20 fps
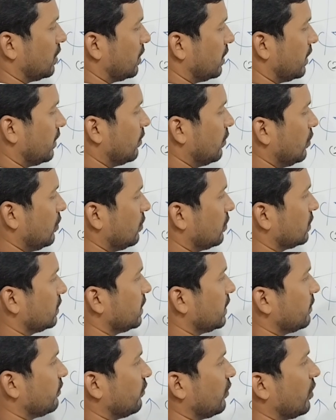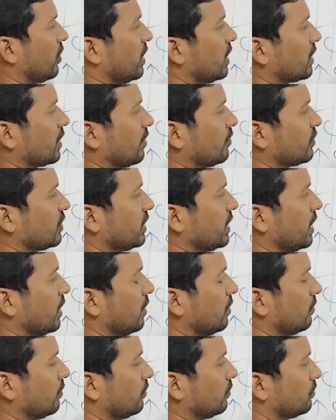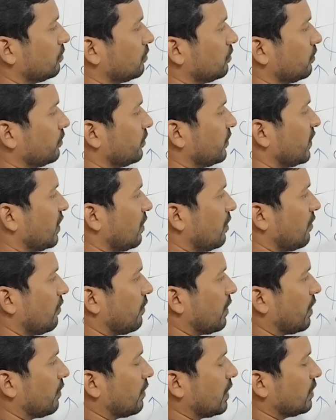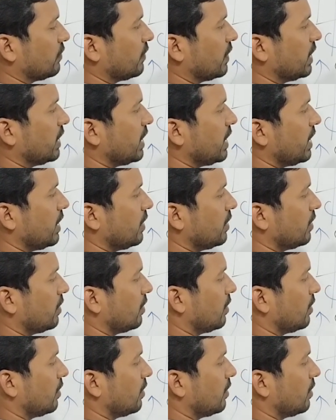Remove this fluorine comes here for 120,